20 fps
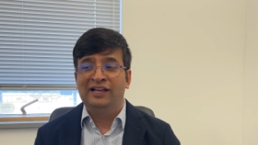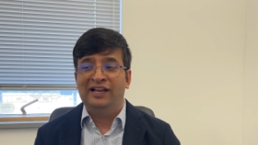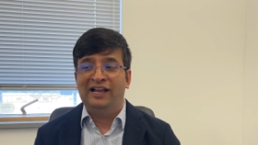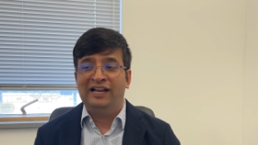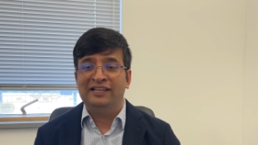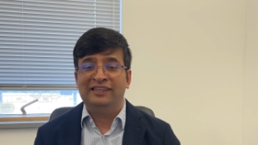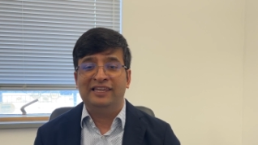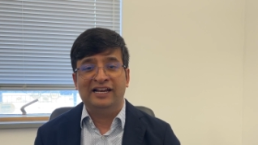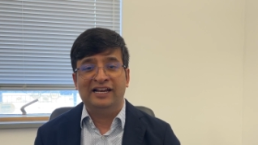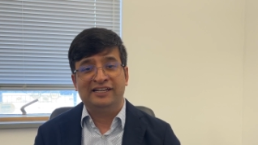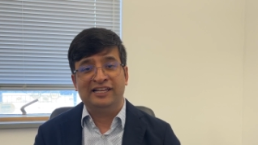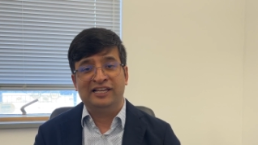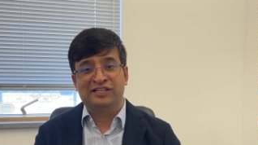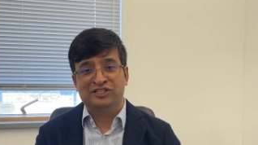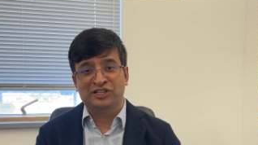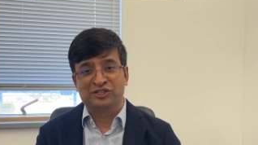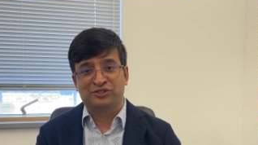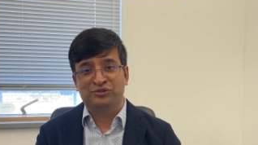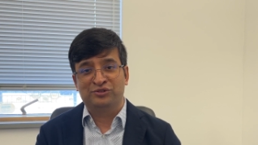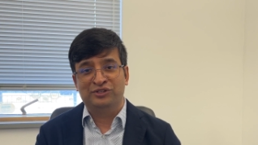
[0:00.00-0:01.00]
And that takes
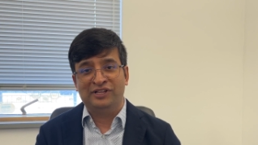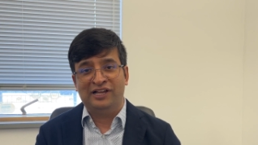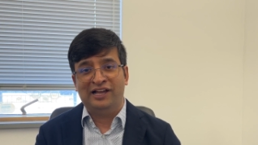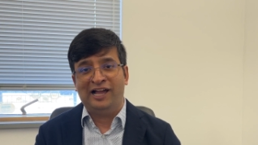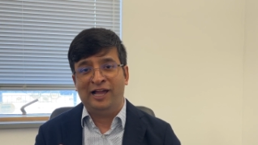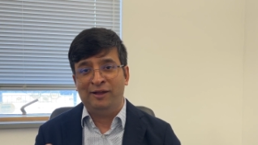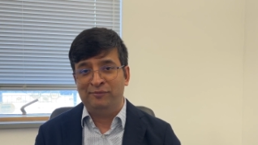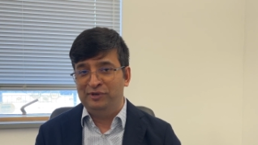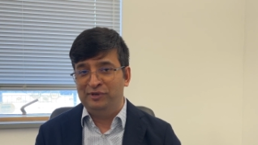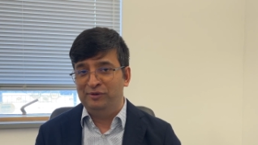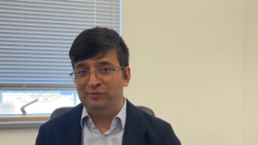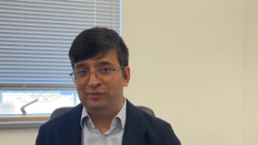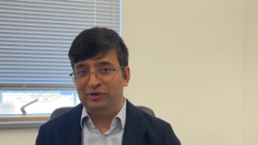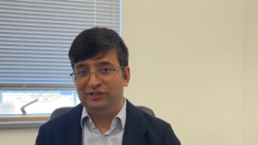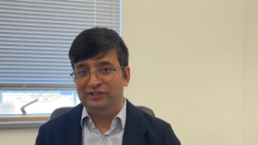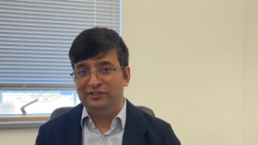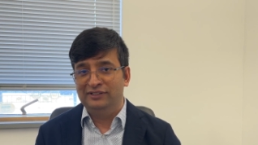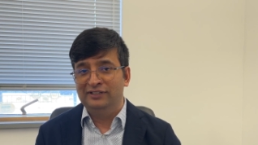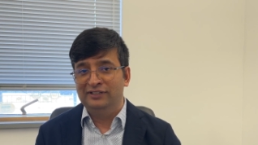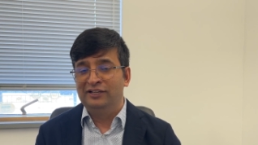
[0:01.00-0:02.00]
us to the hybrid
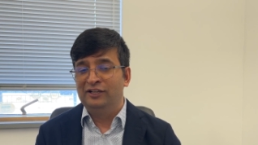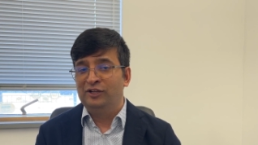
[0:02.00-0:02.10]
model,